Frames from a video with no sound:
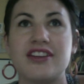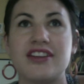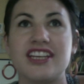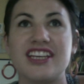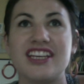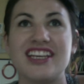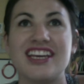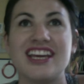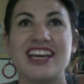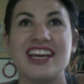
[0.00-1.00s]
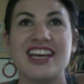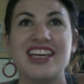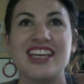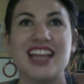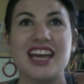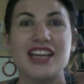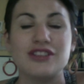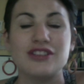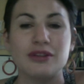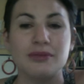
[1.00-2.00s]
He like
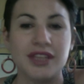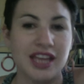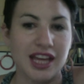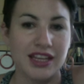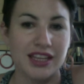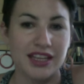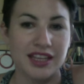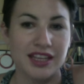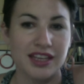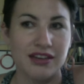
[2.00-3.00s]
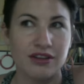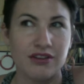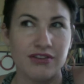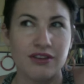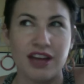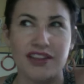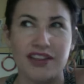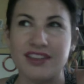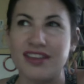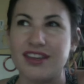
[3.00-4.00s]
told me that I
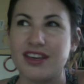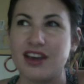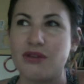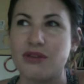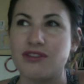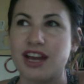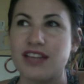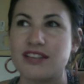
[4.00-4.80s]
think he only writes